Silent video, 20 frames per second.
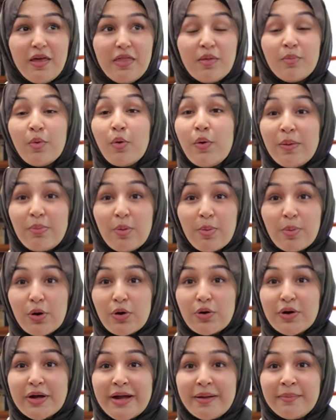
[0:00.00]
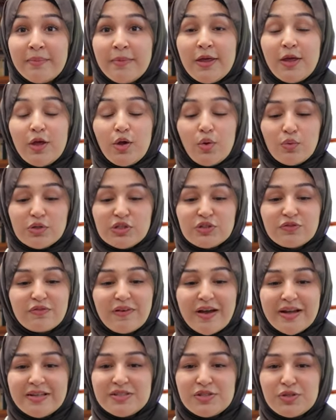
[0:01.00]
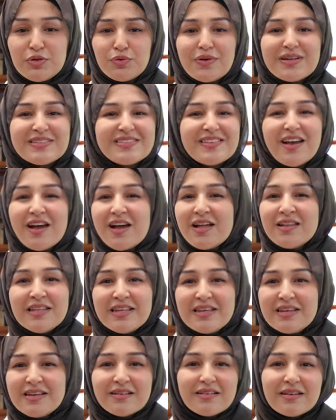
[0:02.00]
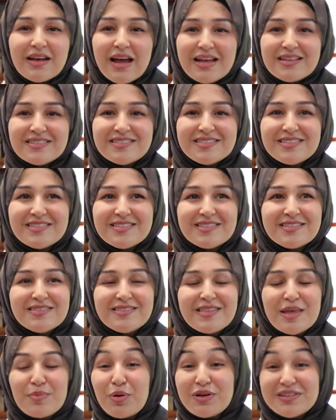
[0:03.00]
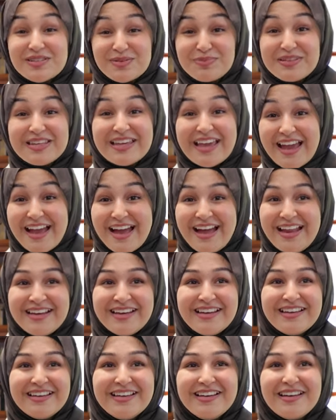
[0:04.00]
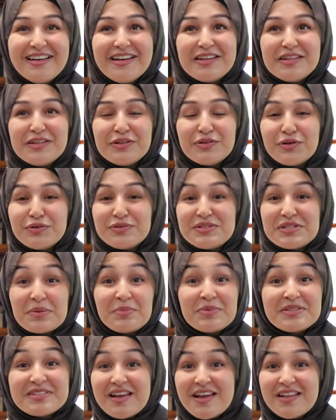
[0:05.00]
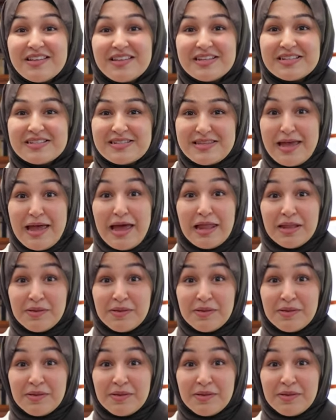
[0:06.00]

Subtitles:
The Mawhiba Program, which finds you as early as they possibly can, you know, some as early as their